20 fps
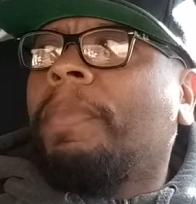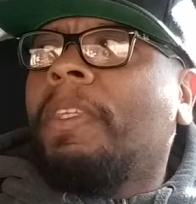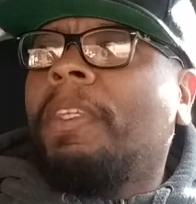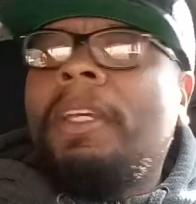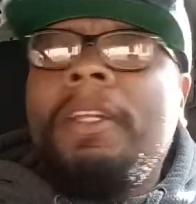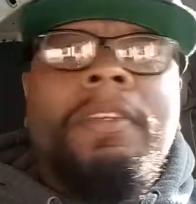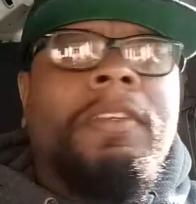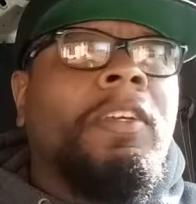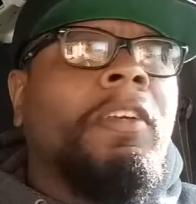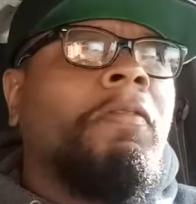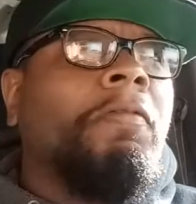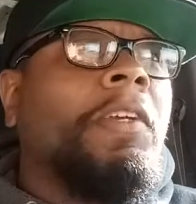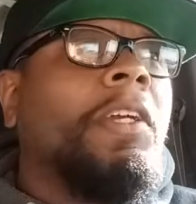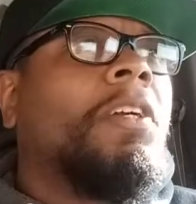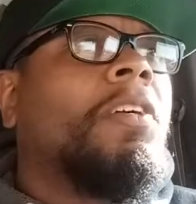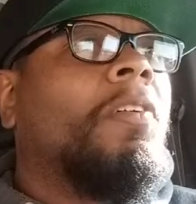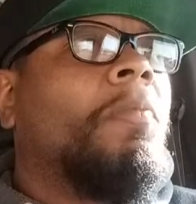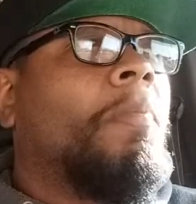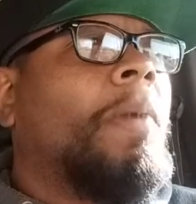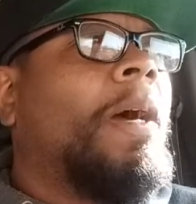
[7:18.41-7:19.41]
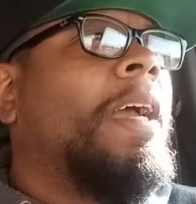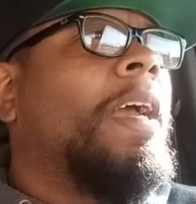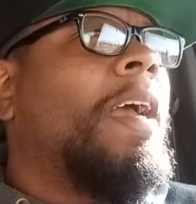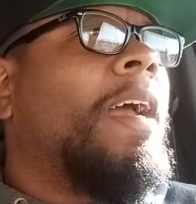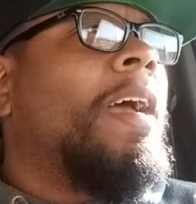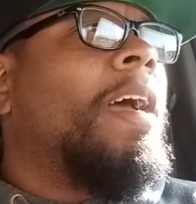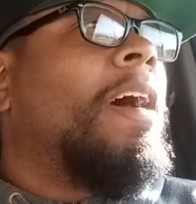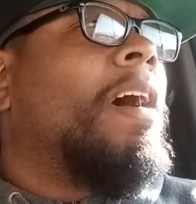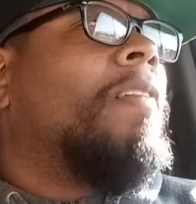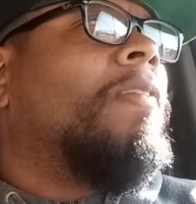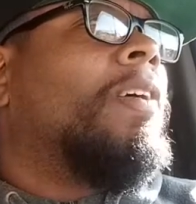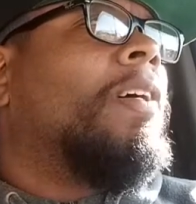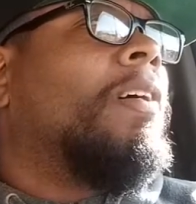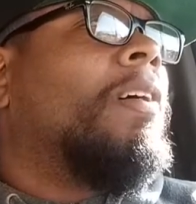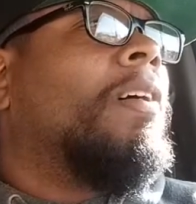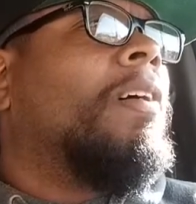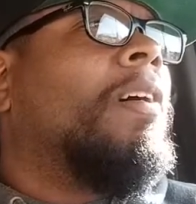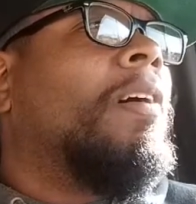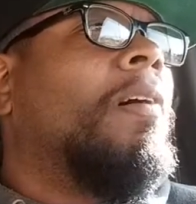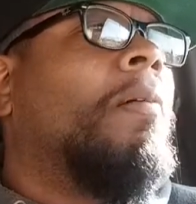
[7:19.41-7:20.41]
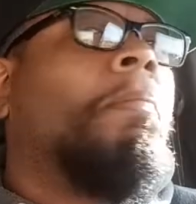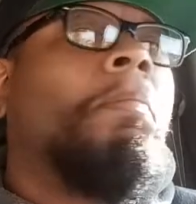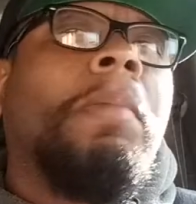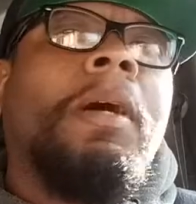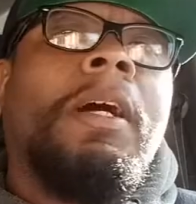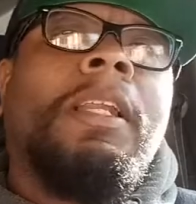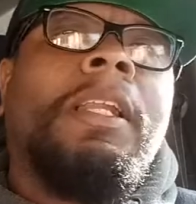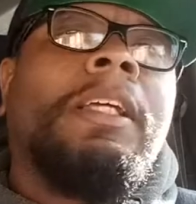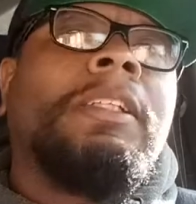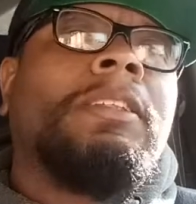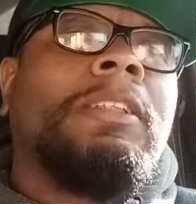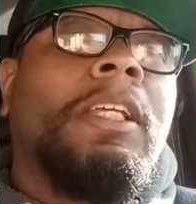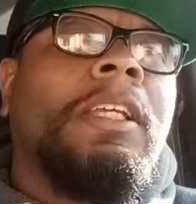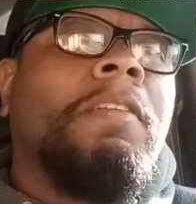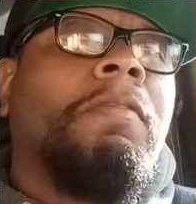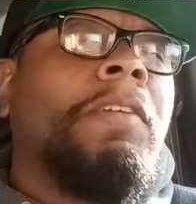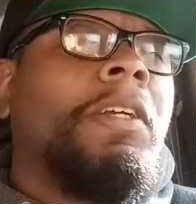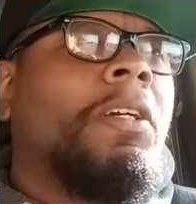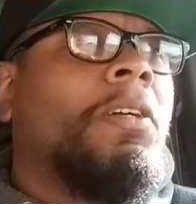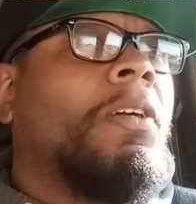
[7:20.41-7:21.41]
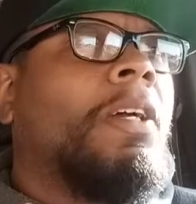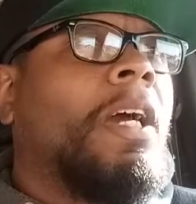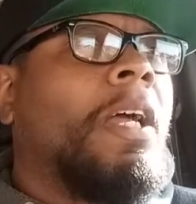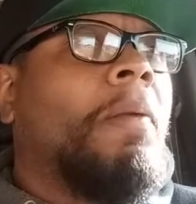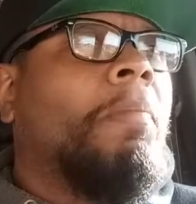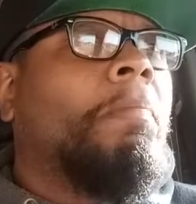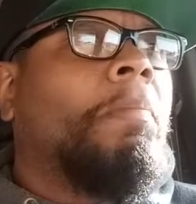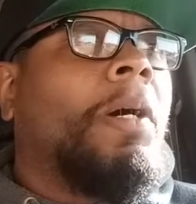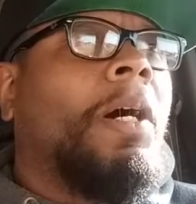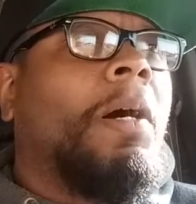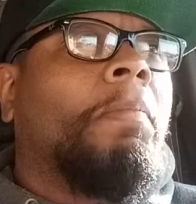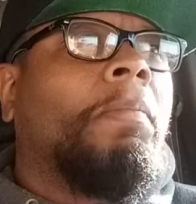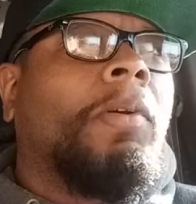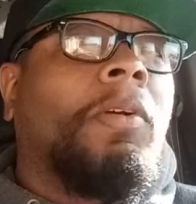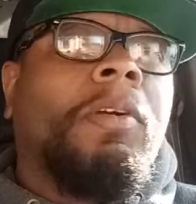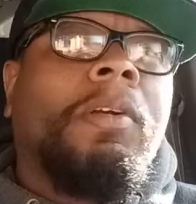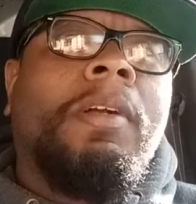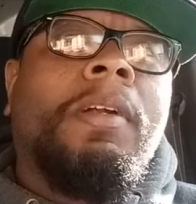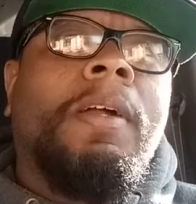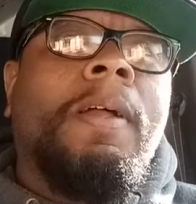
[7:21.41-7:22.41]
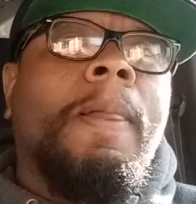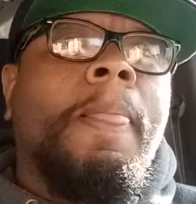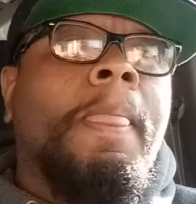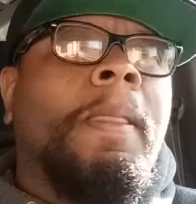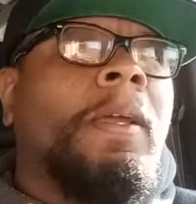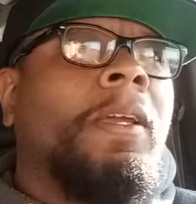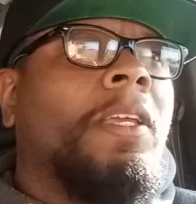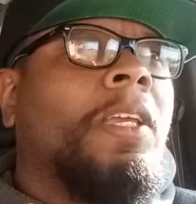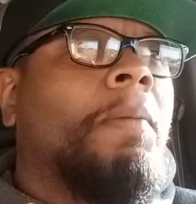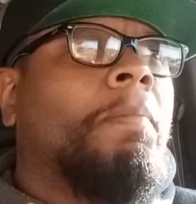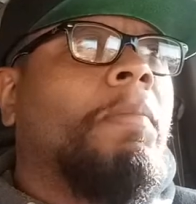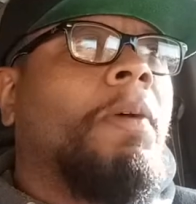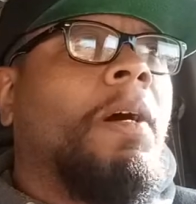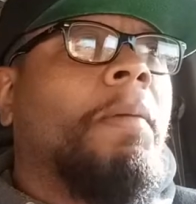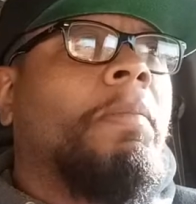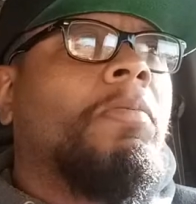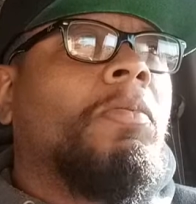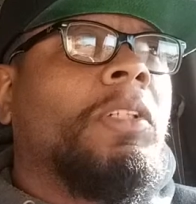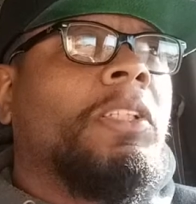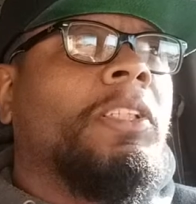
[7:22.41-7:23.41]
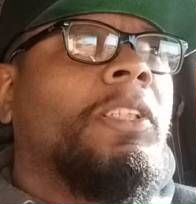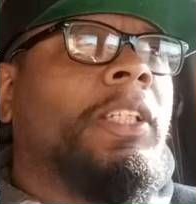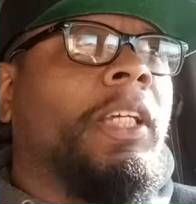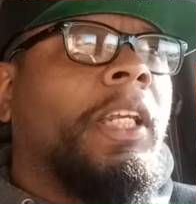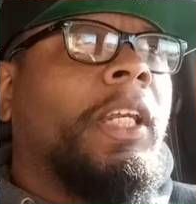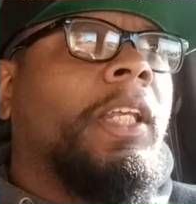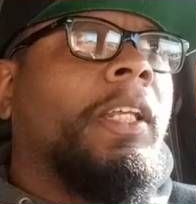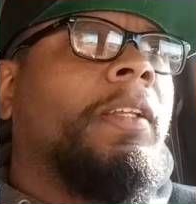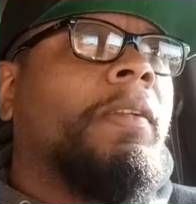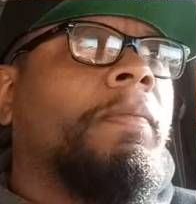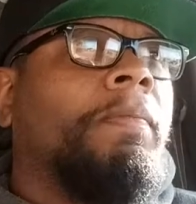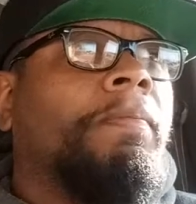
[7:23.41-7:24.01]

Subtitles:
your vehicle might have let's say your vehicle got a bumper, your bumper is dented.